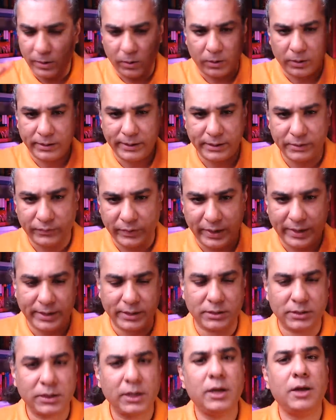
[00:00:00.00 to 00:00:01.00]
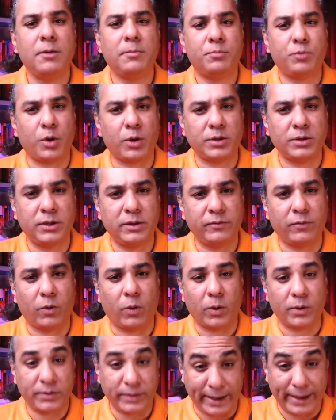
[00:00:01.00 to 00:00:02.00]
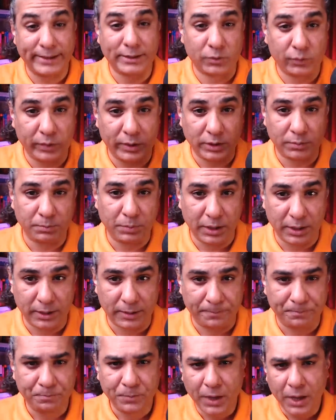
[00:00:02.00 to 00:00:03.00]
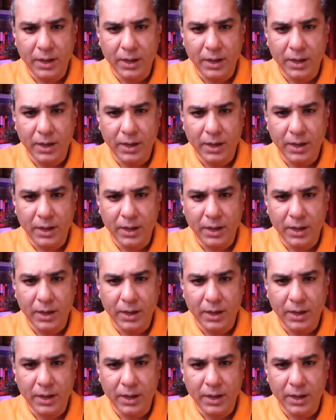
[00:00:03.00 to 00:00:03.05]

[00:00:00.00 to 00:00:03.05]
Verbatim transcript: in all these various proxy wars as we speak.